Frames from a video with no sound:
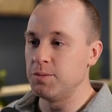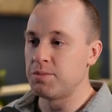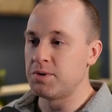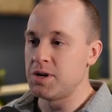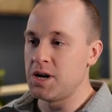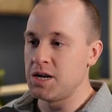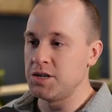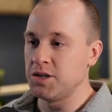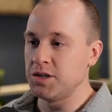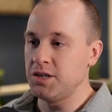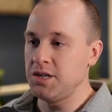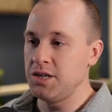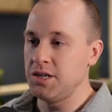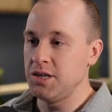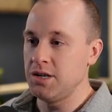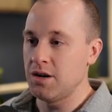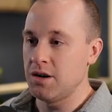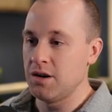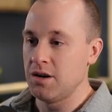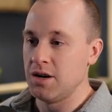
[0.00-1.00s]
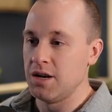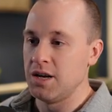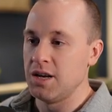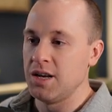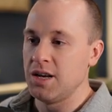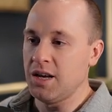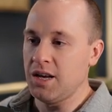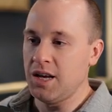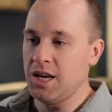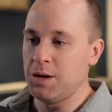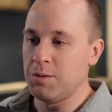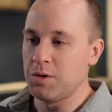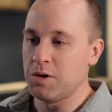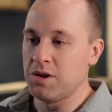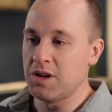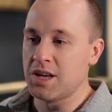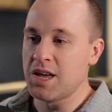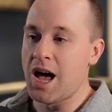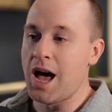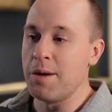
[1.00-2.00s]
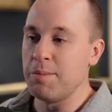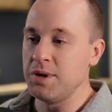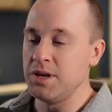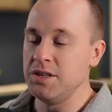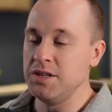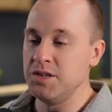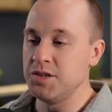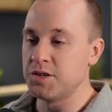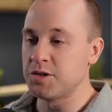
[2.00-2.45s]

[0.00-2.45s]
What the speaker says: project here, and I'm going to copy these